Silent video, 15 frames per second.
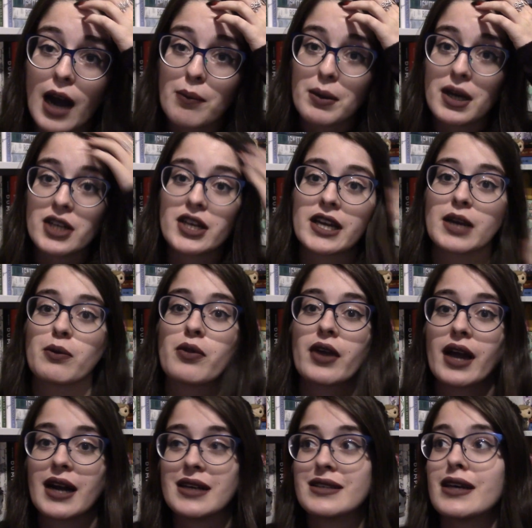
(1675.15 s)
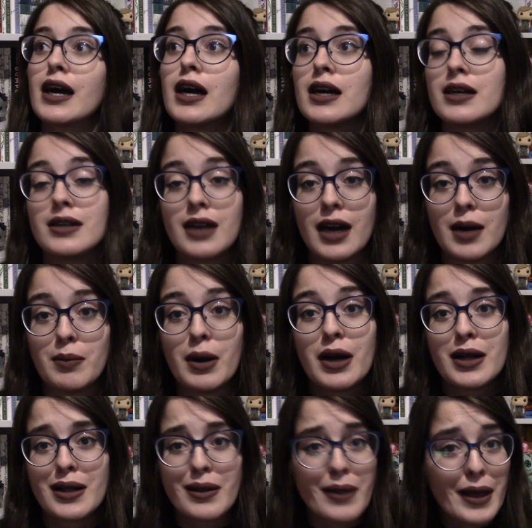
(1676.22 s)
I'm gonna check in with you guys
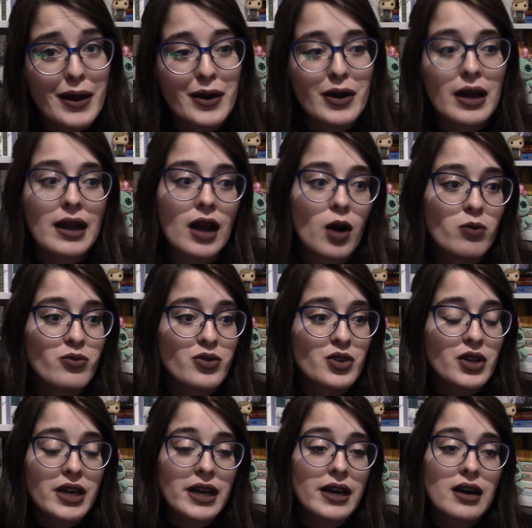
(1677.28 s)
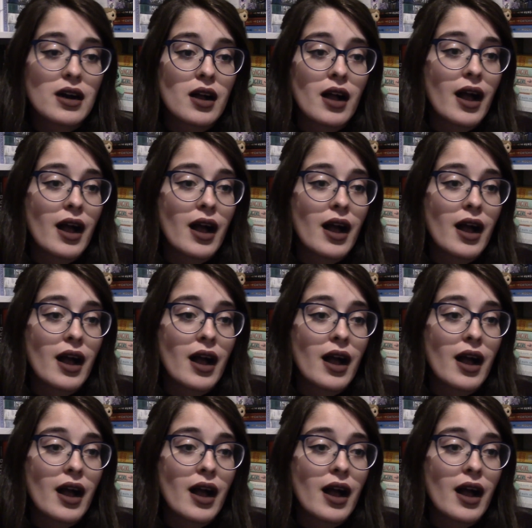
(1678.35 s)
later, and hopefully